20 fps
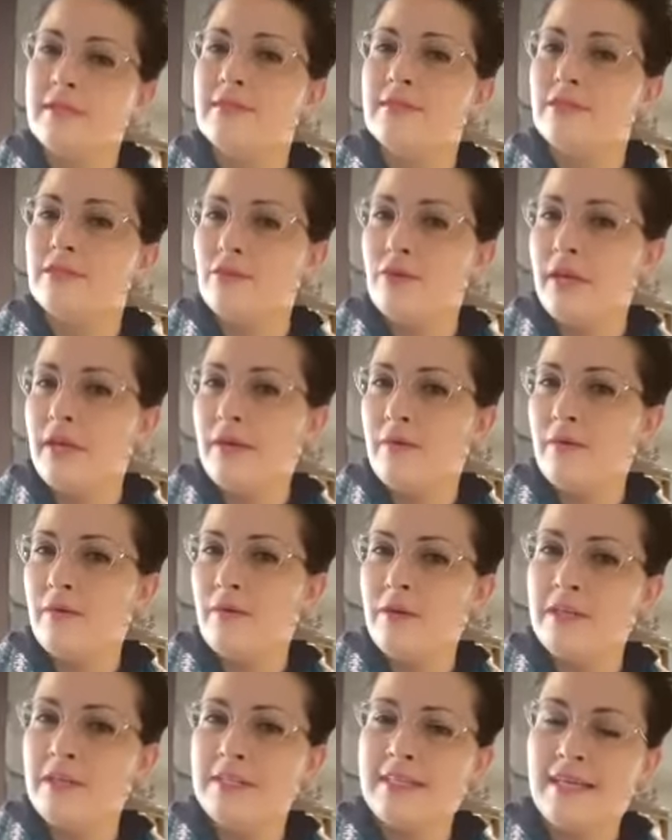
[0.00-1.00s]
So yeah, we're
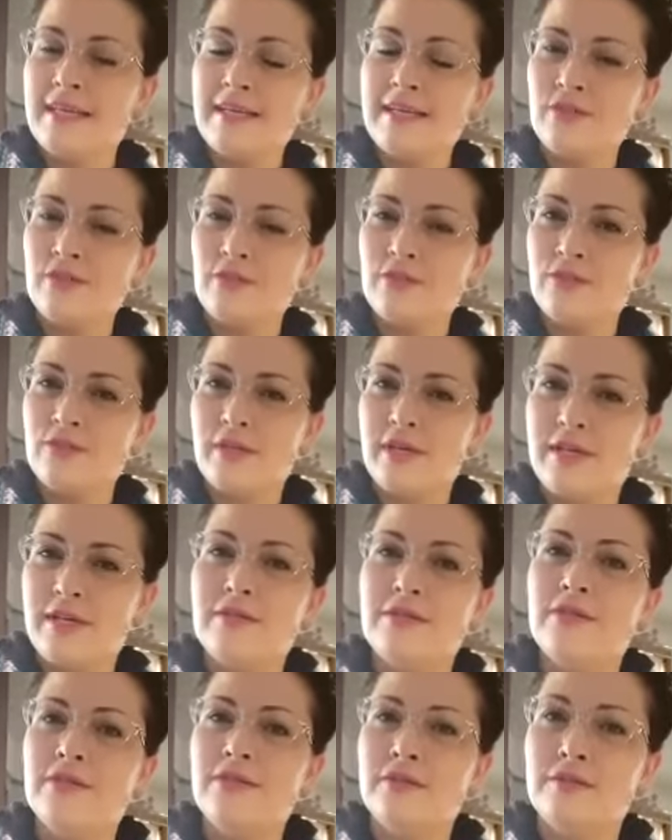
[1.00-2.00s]
on the dinosaur trail,
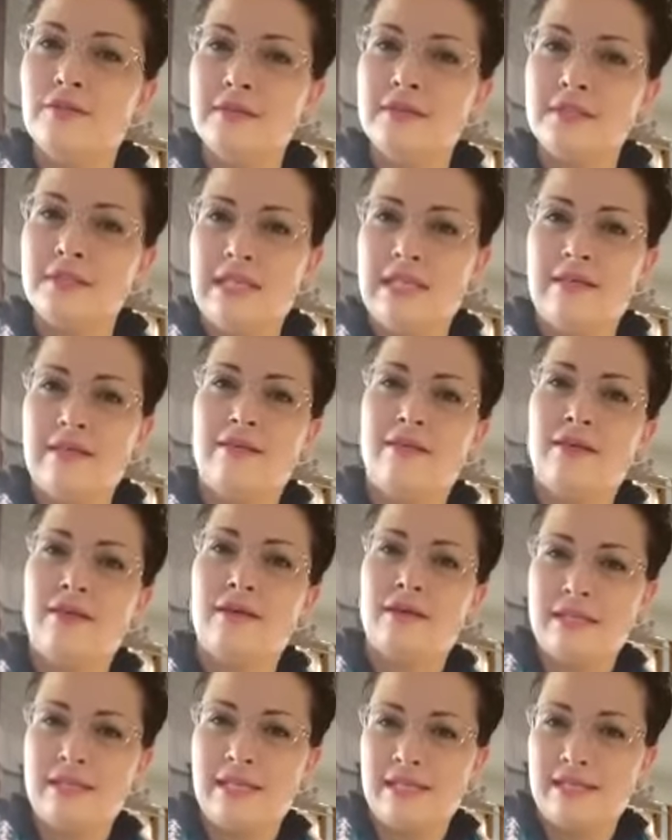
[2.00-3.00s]
so you'll see a lot of
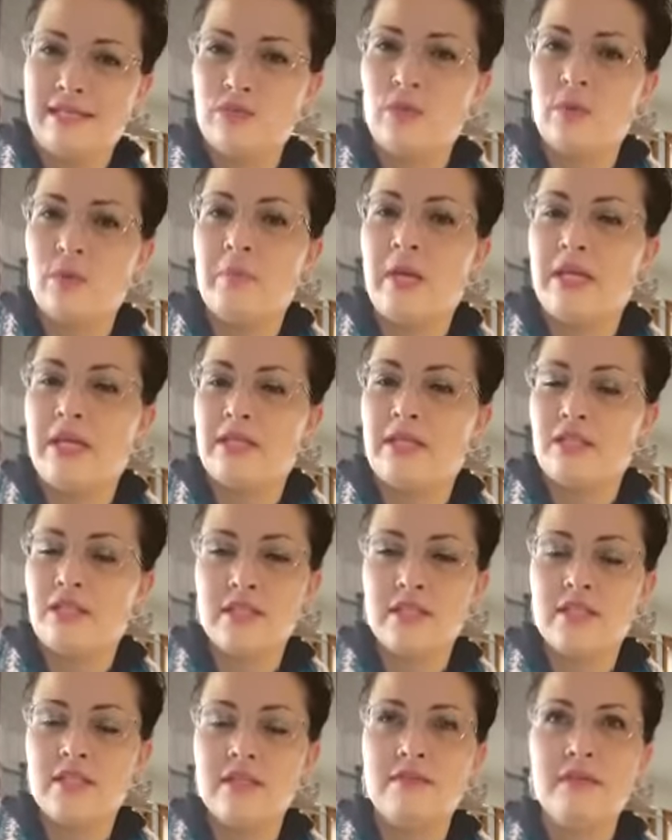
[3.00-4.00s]
dinosaur
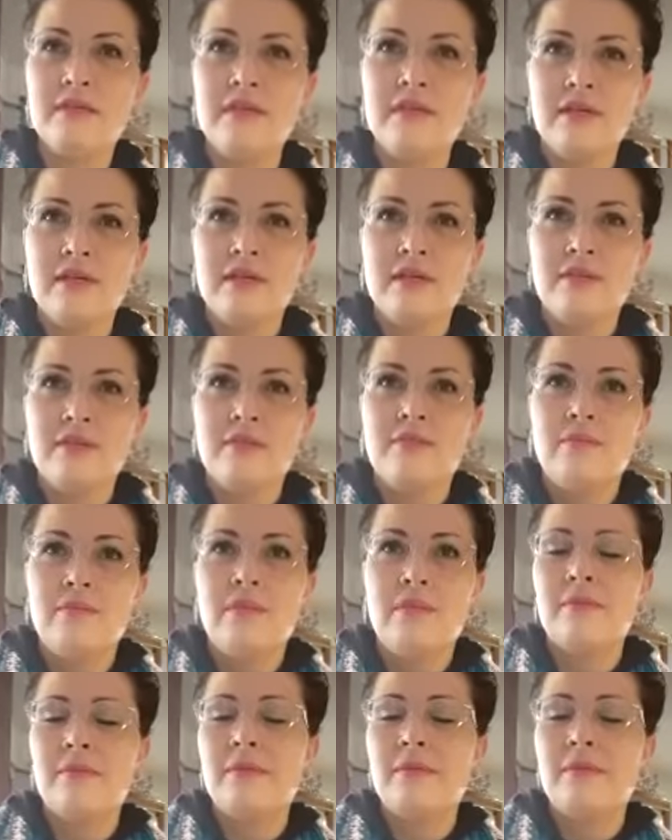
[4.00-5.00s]
patches. But I'm
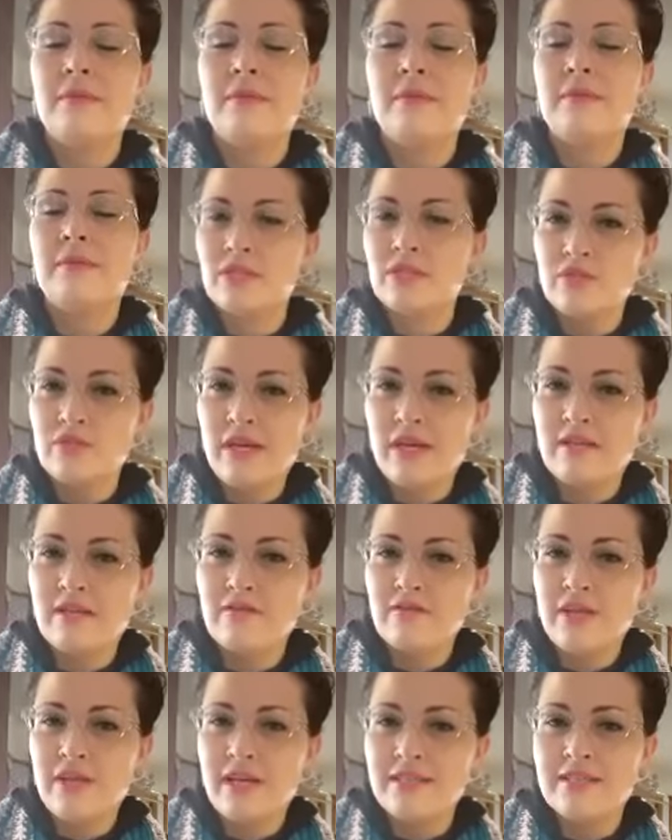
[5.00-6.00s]
obsessed with
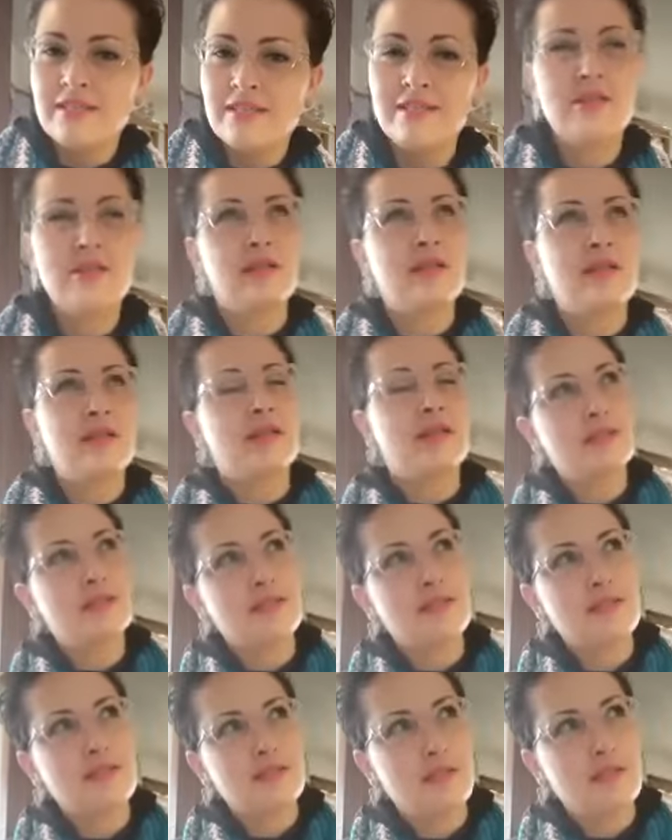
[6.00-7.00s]
dragonflies, so you'll also see
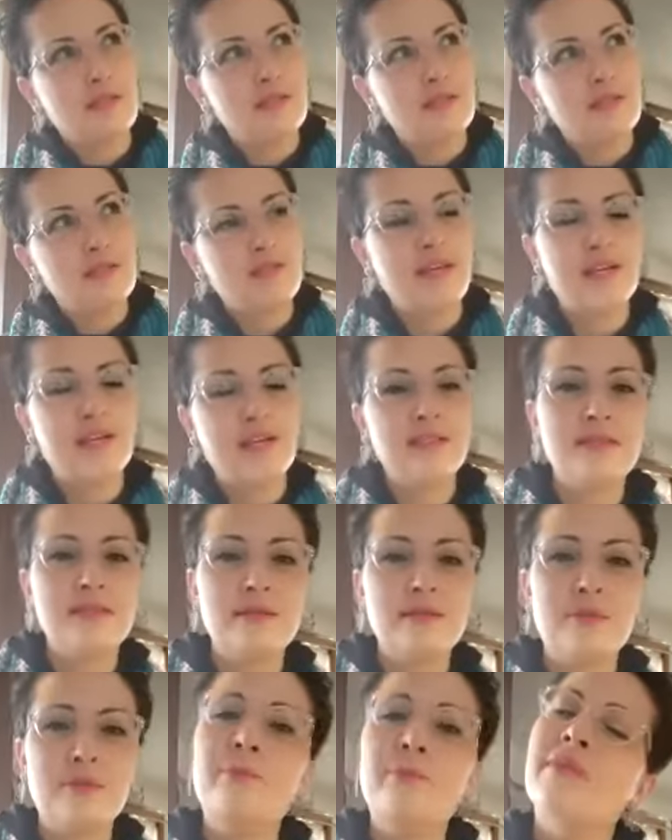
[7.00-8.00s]
dragonflies.
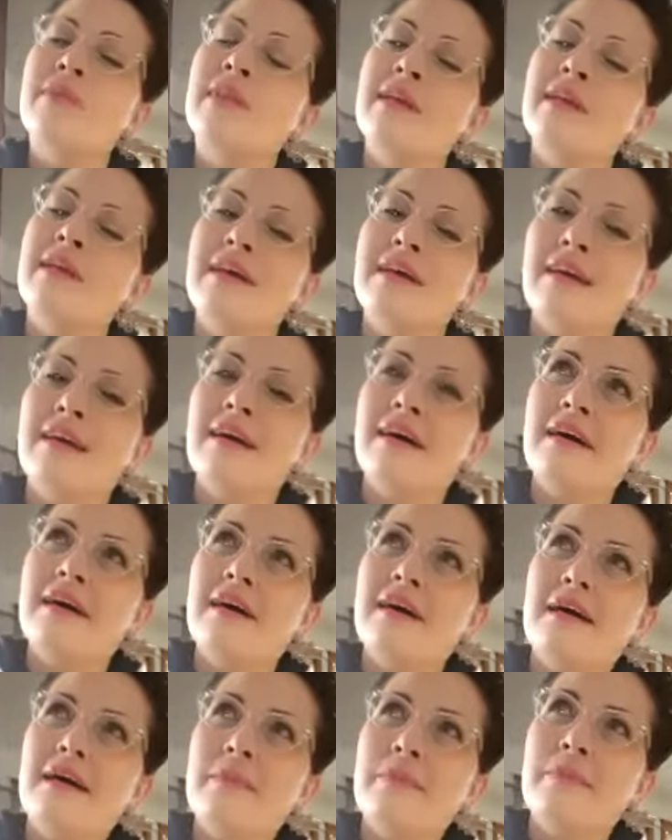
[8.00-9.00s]

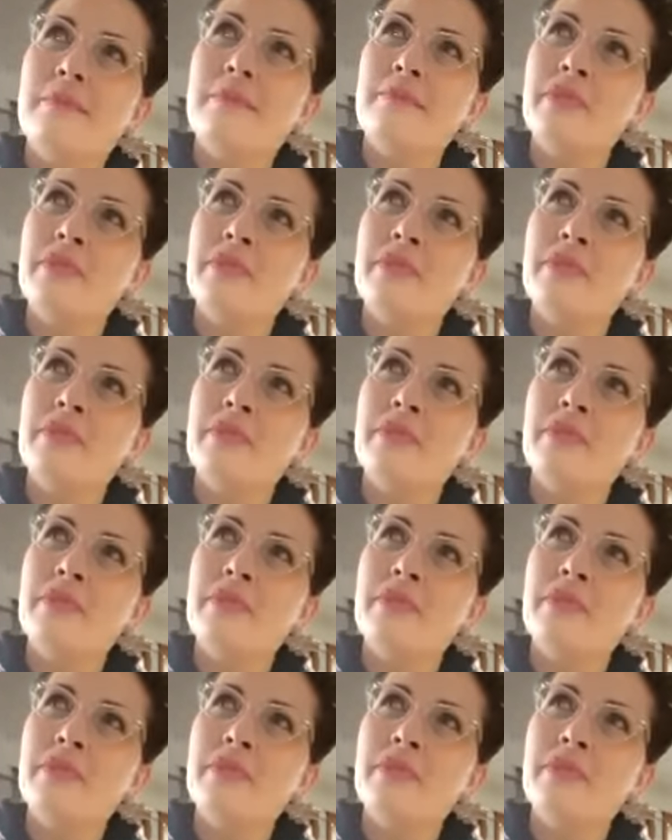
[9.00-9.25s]
I